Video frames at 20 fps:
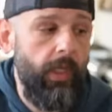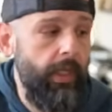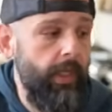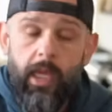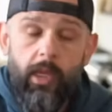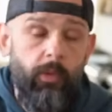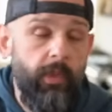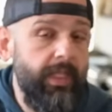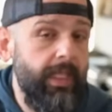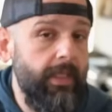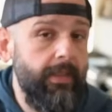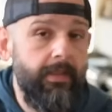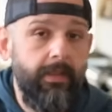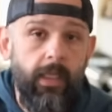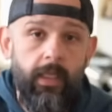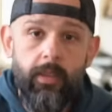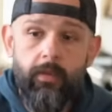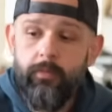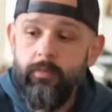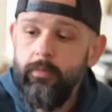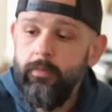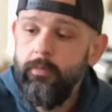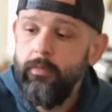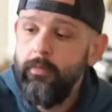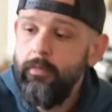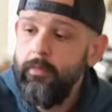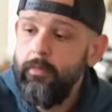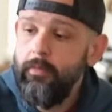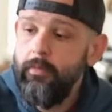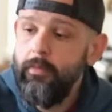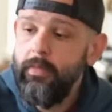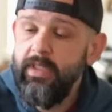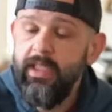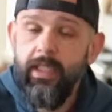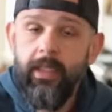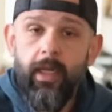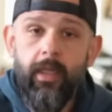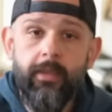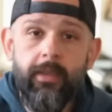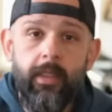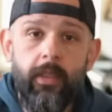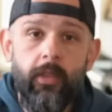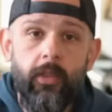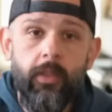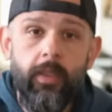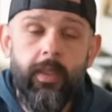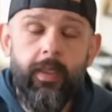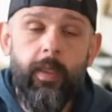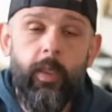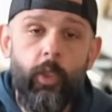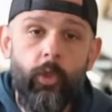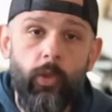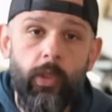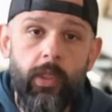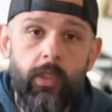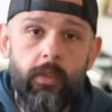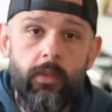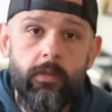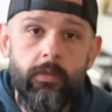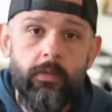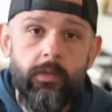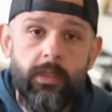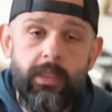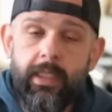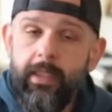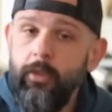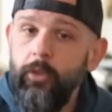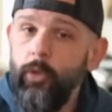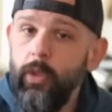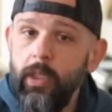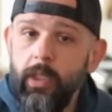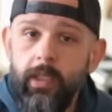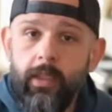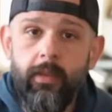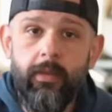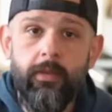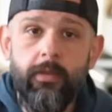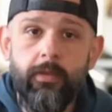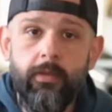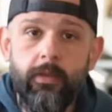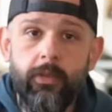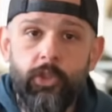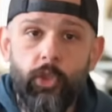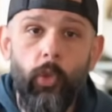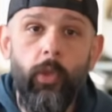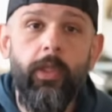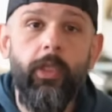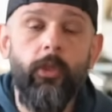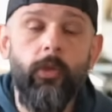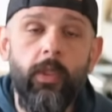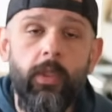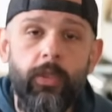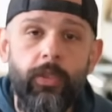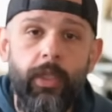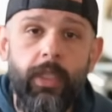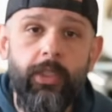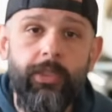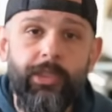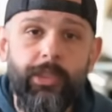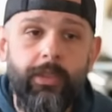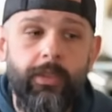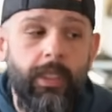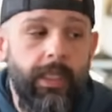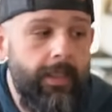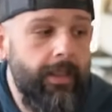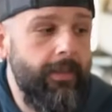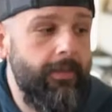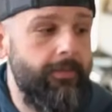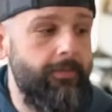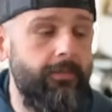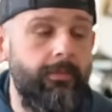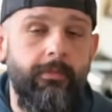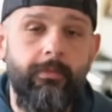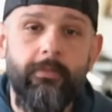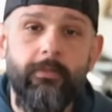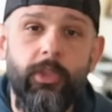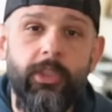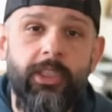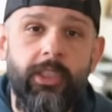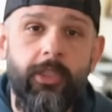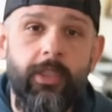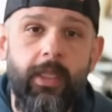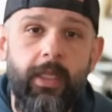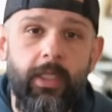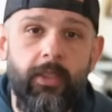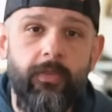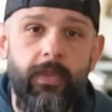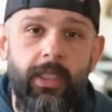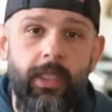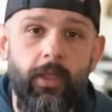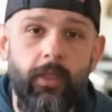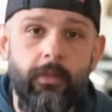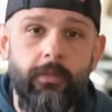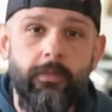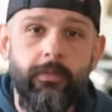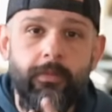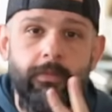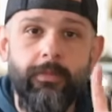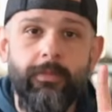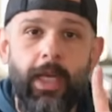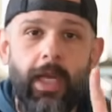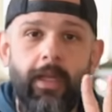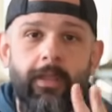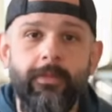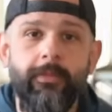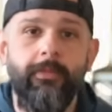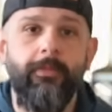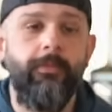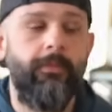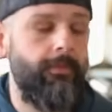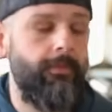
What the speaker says: And with that said, get out there, get a griddle, get griddling, join the Griddle Nation, and we'll see you in the next video. Bye.